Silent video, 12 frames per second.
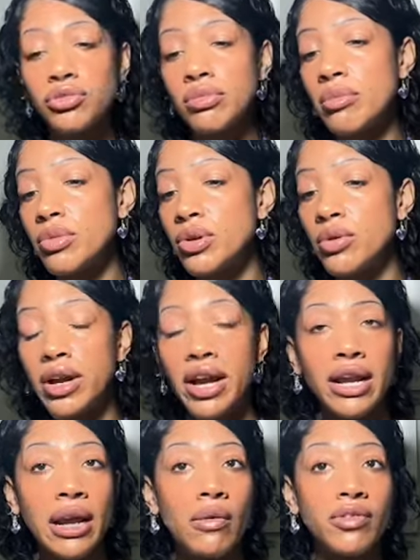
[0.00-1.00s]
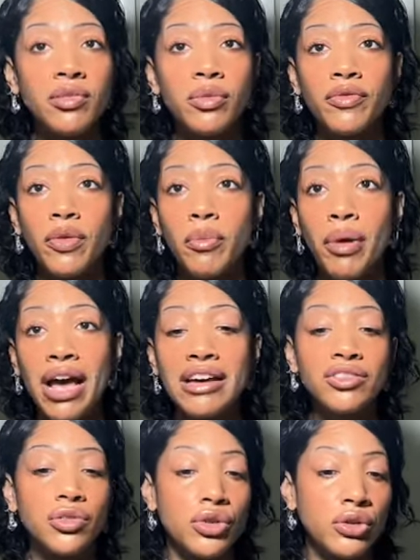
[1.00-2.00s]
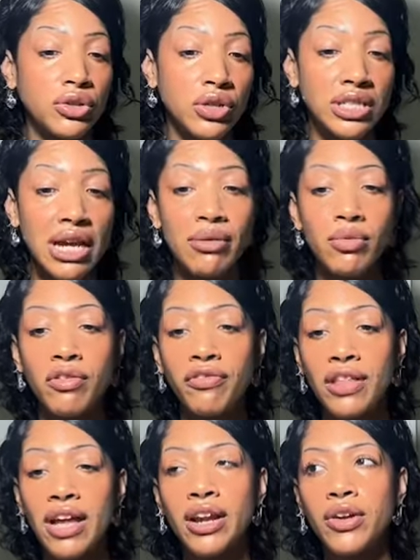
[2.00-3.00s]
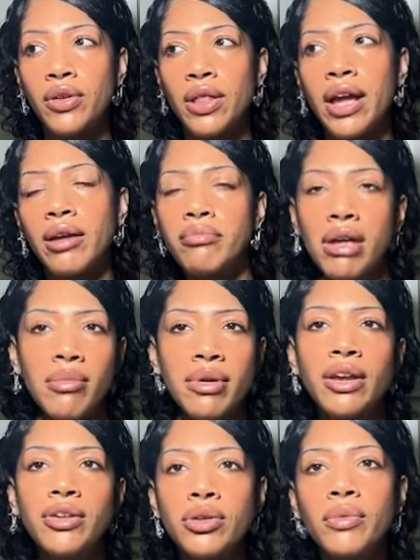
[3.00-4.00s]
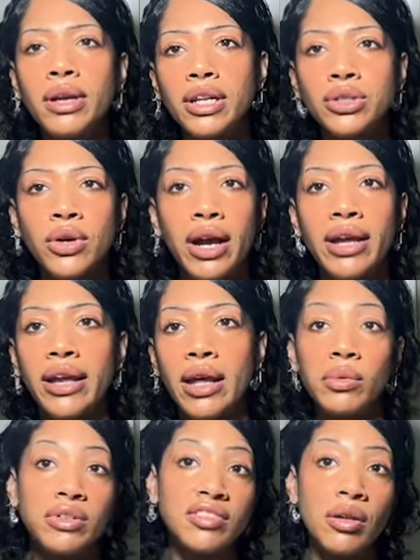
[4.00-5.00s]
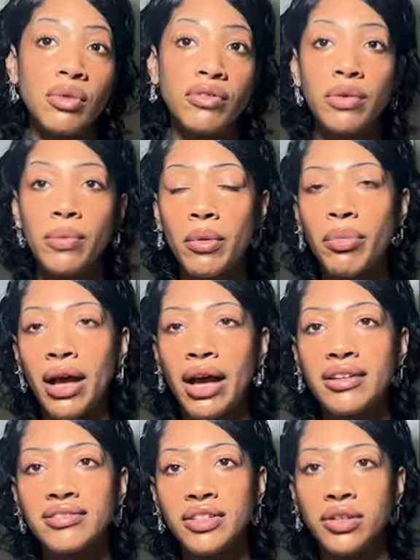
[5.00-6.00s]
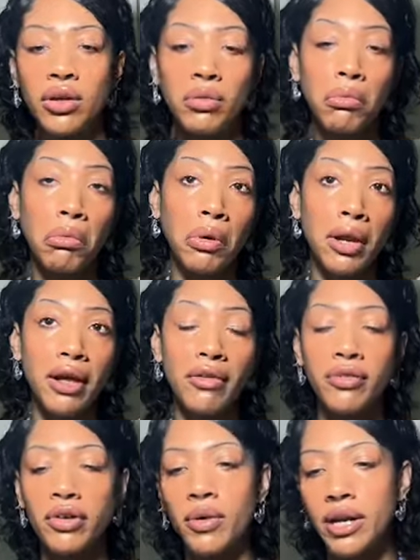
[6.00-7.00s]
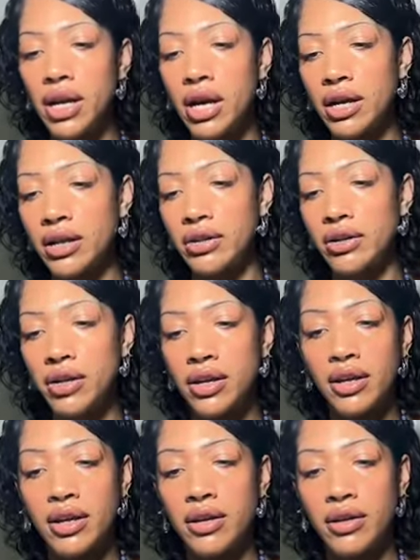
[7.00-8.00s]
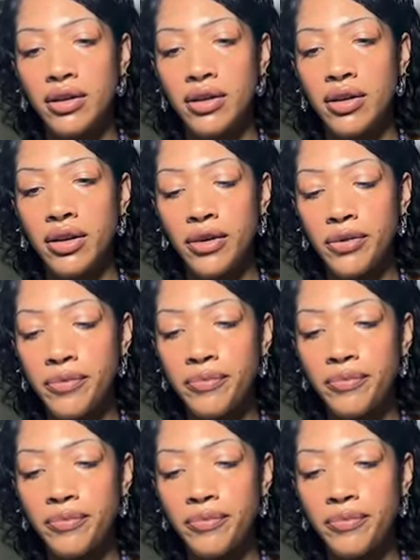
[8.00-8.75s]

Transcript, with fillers: Maybe you were hanging out with someone from the past or you took time to reflect and you're like, maybe I do want to try again with someone from the past, you know, whatever, why not, you know?